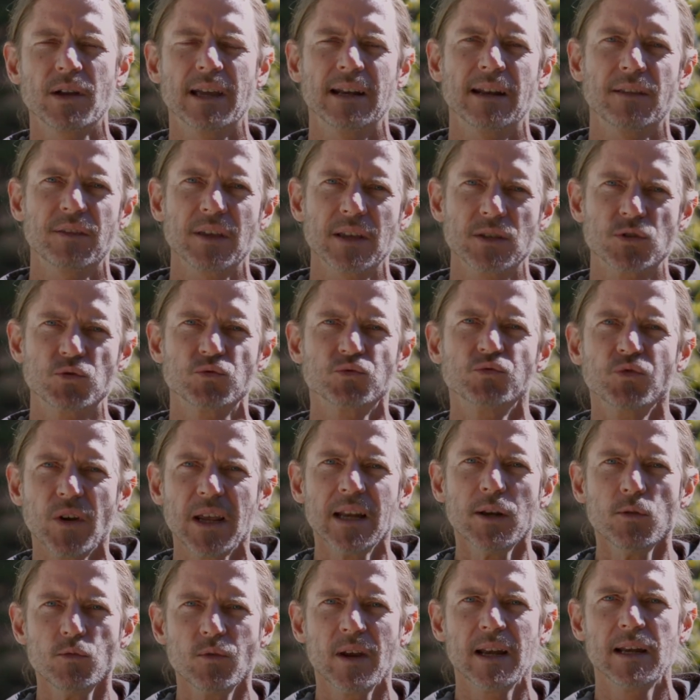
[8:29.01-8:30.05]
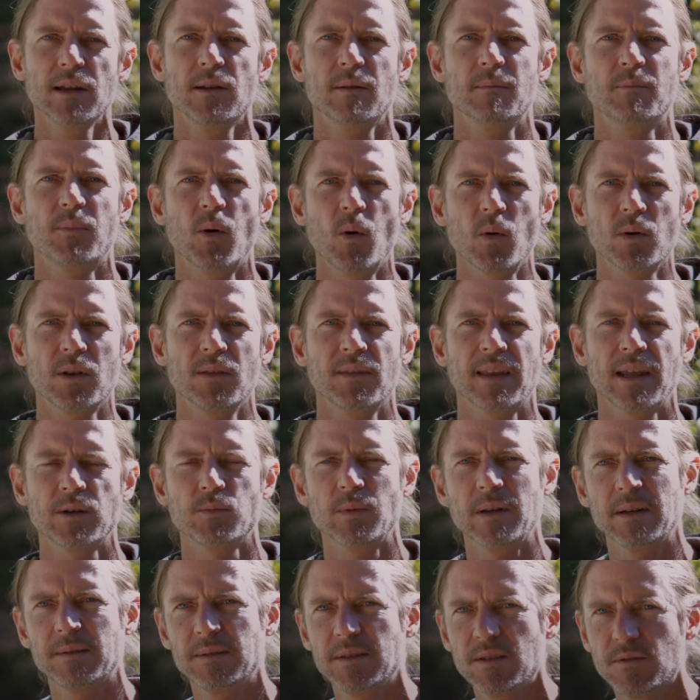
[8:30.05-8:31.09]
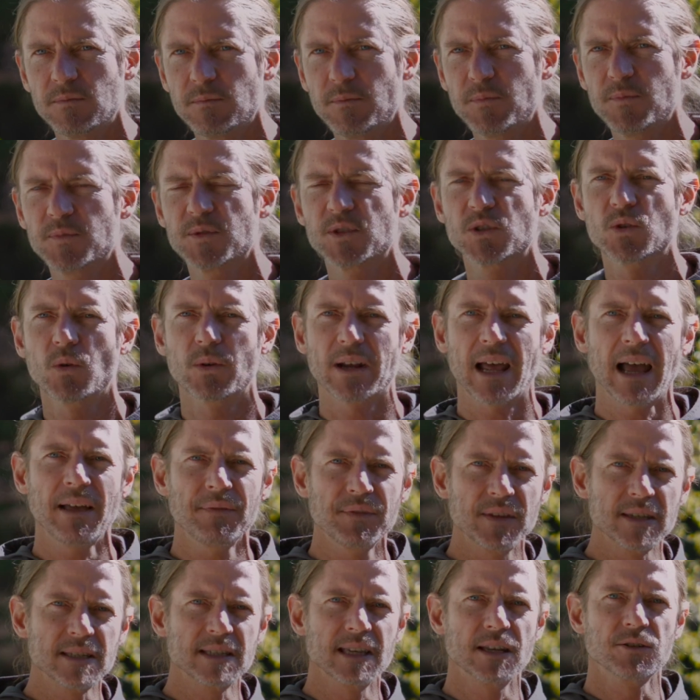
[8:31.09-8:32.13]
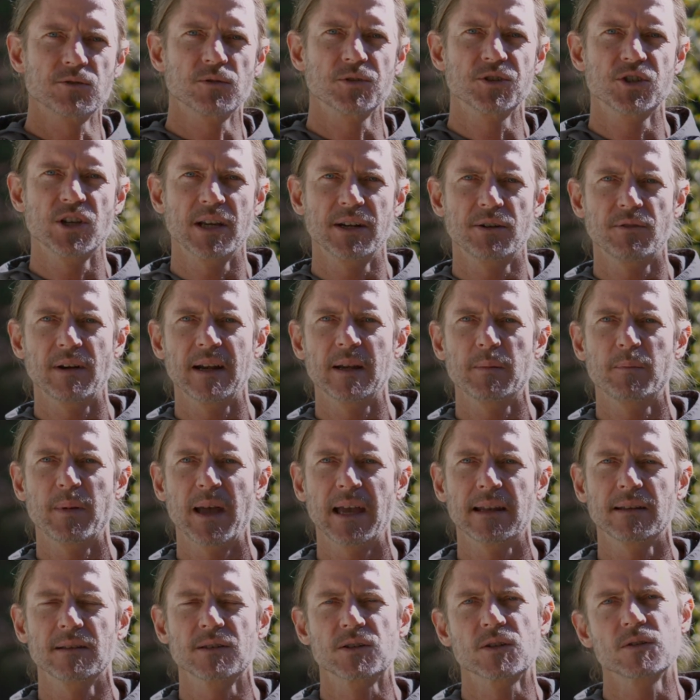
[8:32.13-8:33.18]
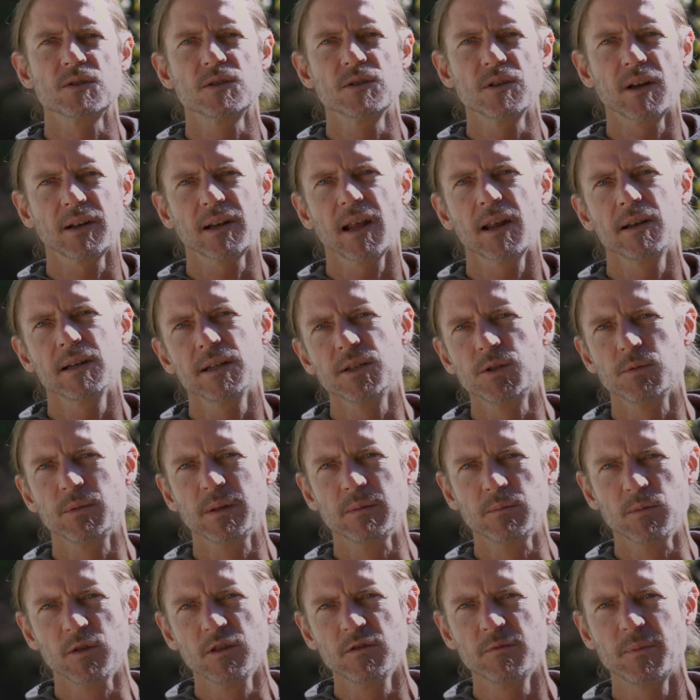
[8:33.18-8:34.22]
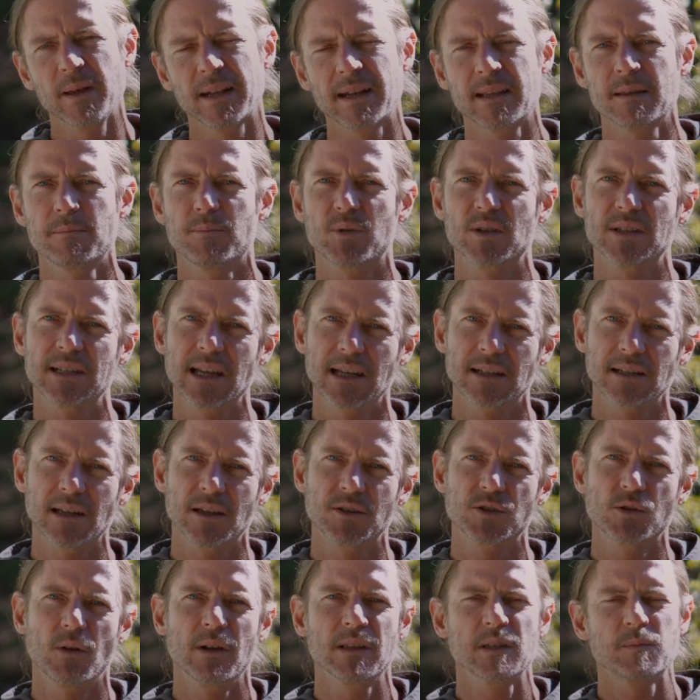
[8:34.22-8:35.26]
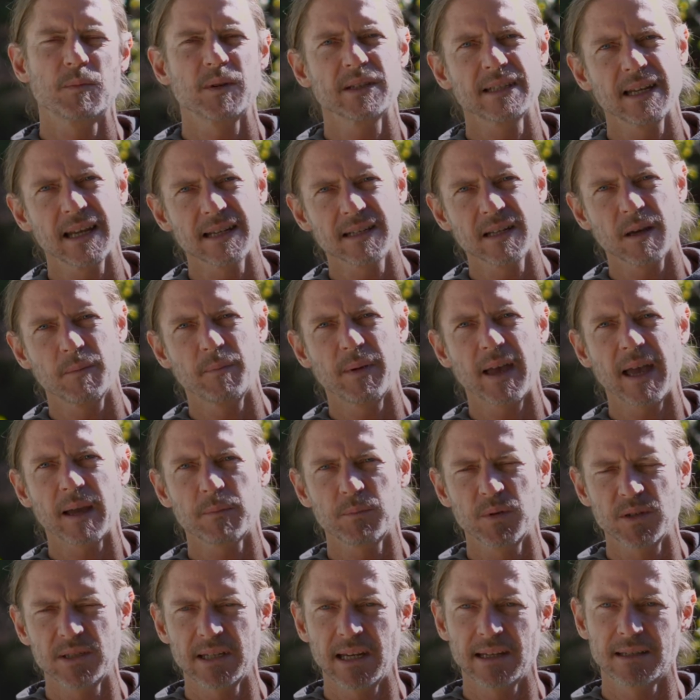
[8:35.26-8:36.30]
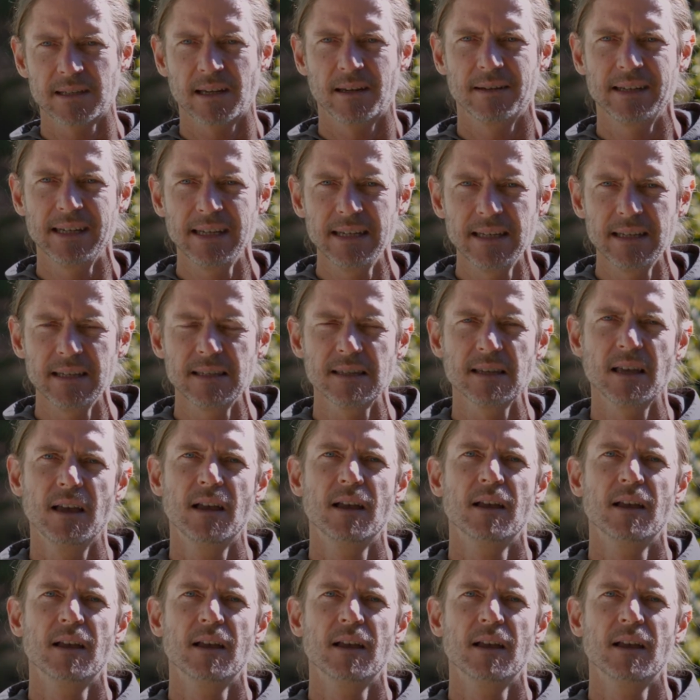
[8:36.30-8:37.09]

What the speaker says: And I think it's really, really important that we sort out these central generator patterns, because not only do we move better, protect our joints, protect our back, protect our knees,